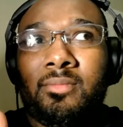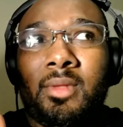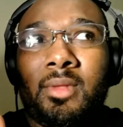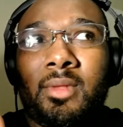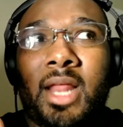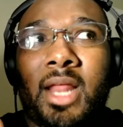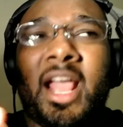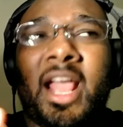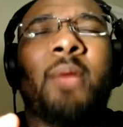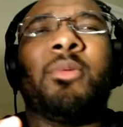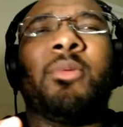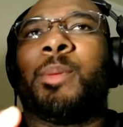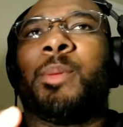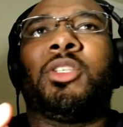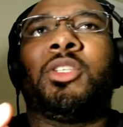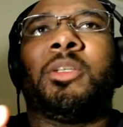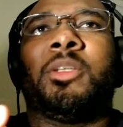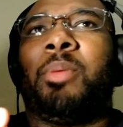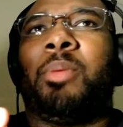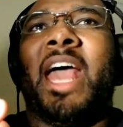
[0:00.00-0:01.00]
like I was supposed
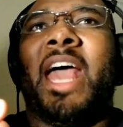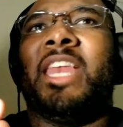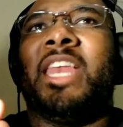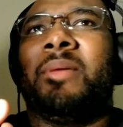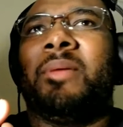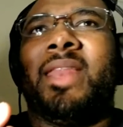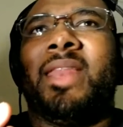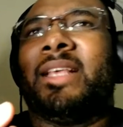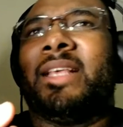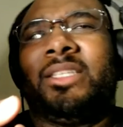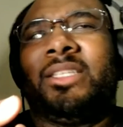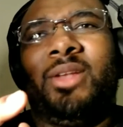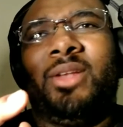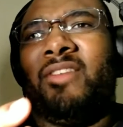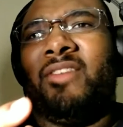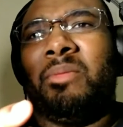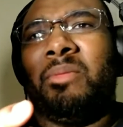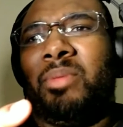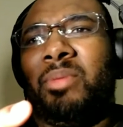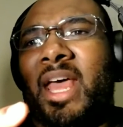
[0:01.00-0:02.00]
to platinum it, and I still
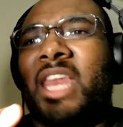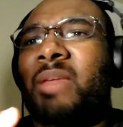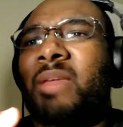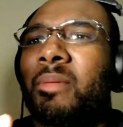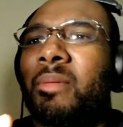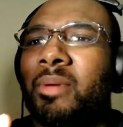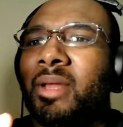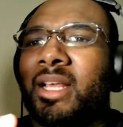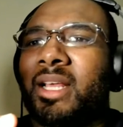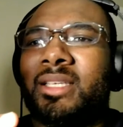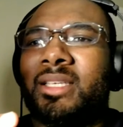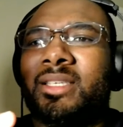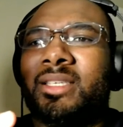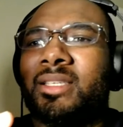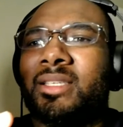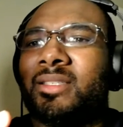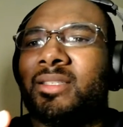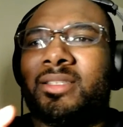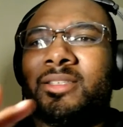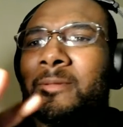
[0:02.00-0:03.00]
haven't platinum it, but
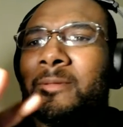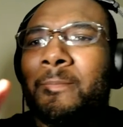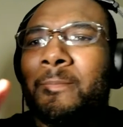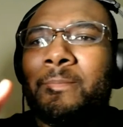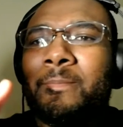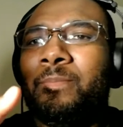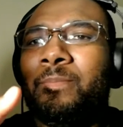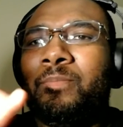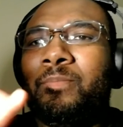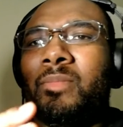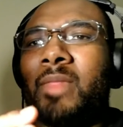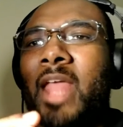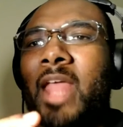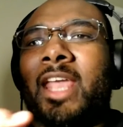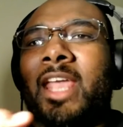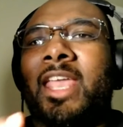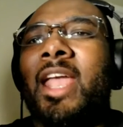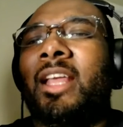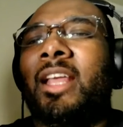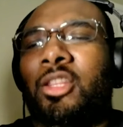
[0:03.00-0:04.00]
because I
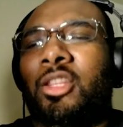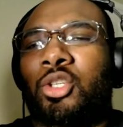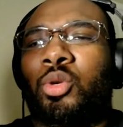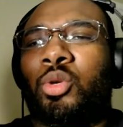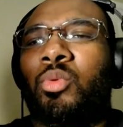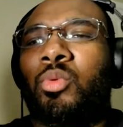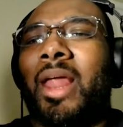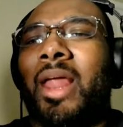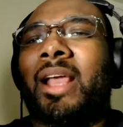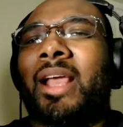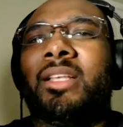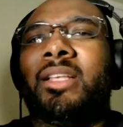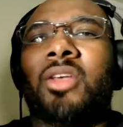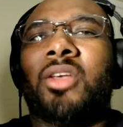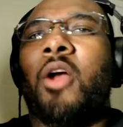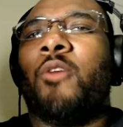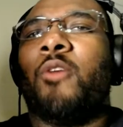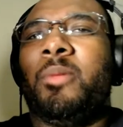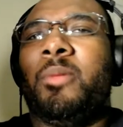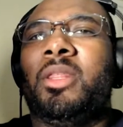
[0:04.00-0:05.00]
can't get the true, like it's
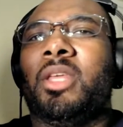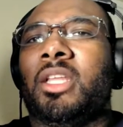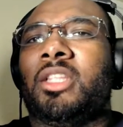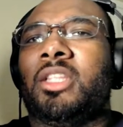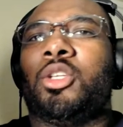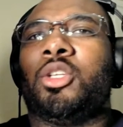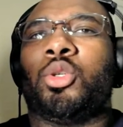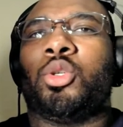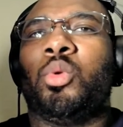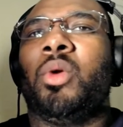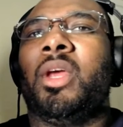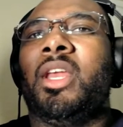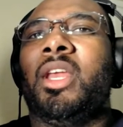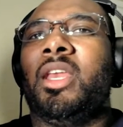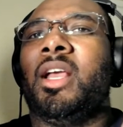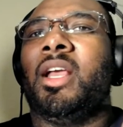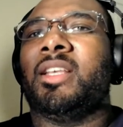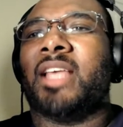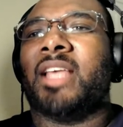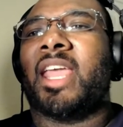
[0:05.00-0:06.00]
hard for me to get the true
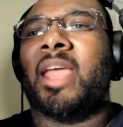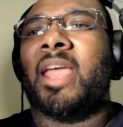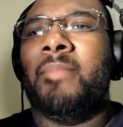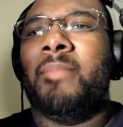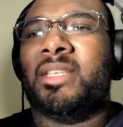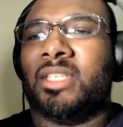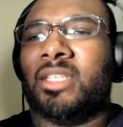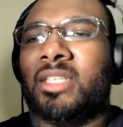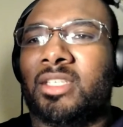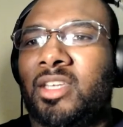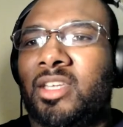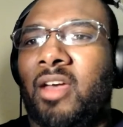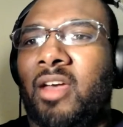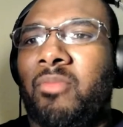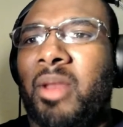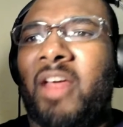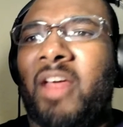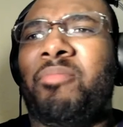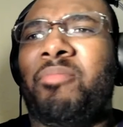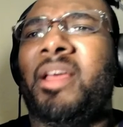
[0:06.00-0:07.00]
ending because I kept missing stuff.
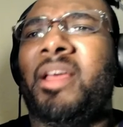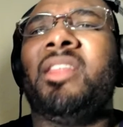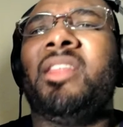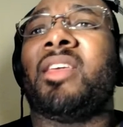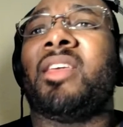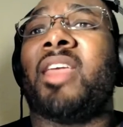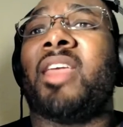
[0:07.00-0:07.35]
But I've played the game.